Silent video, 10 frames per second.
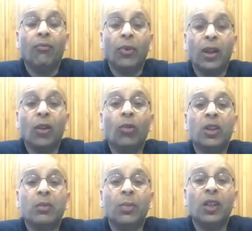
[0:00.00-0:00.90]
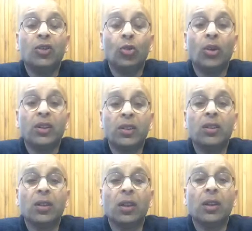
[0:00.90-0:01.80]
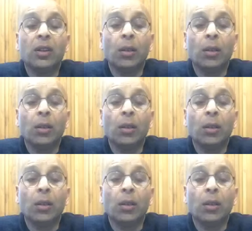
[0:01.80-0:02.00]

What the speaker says: Forgiveness means you are essentially